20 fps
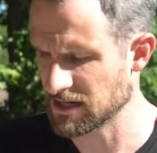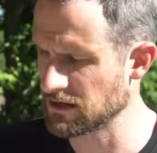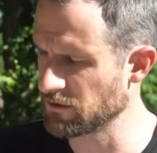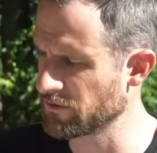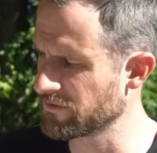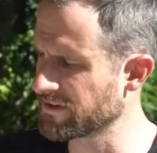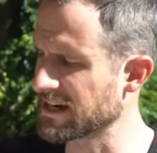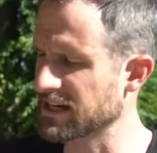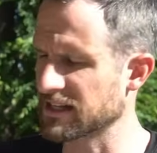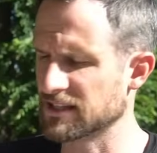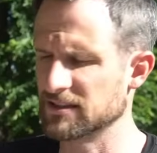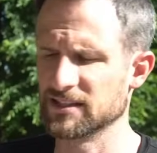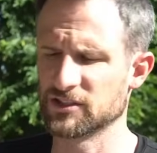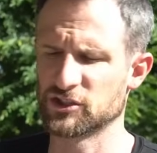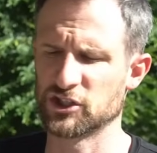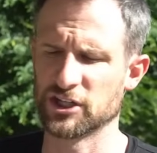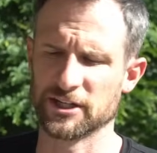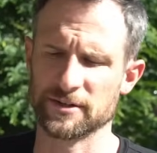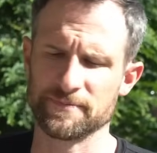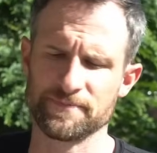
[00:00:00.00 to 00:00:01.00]
We've got a
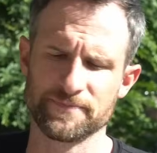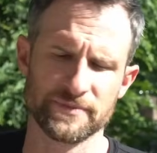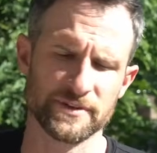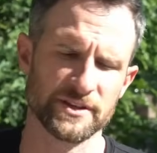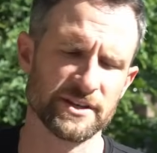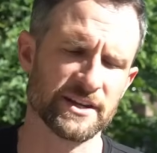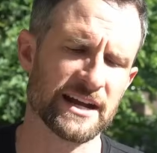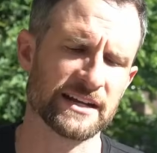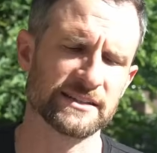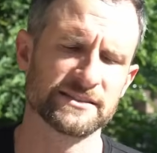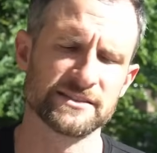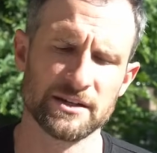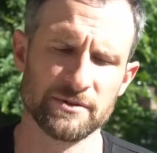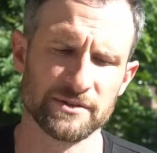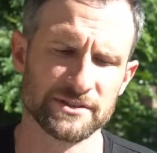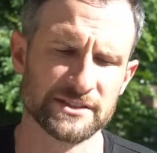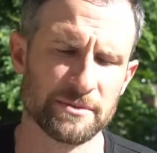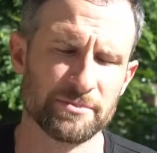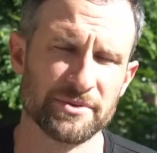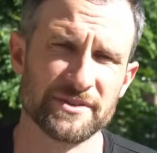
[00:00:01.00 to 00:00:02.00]
glitch here. You guys know
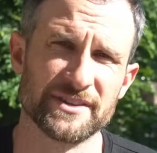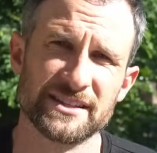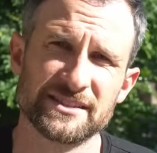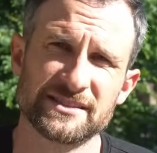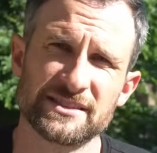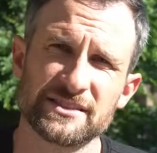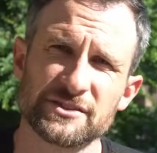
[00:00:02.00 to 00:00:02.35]
what's up with this.